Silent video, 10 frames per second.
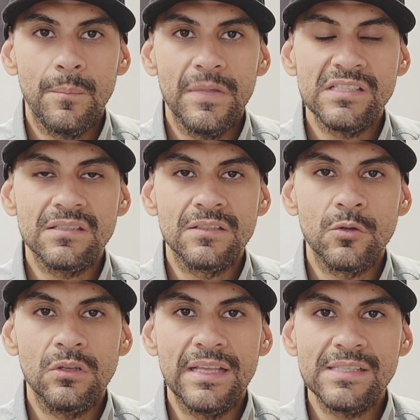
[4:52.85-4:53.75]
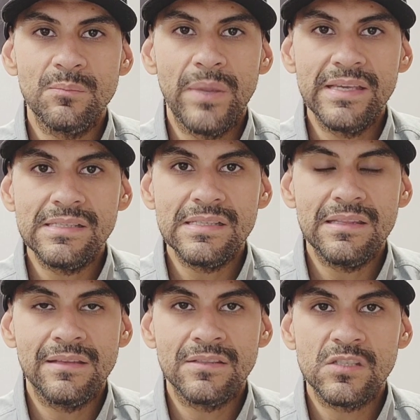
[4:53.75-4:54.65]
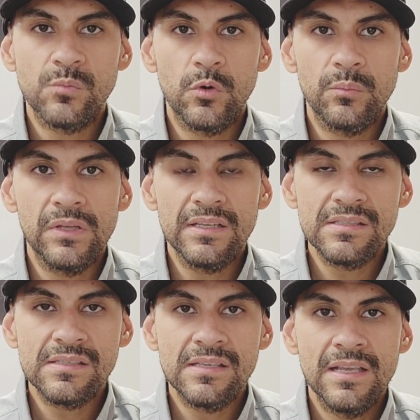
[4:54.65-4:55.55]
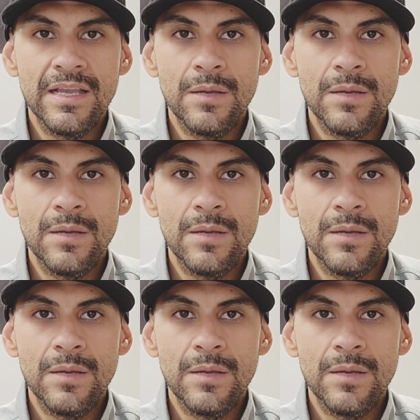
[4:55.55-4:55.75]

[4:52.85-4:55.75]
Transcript: It's a little less bassy than the Sport Plus,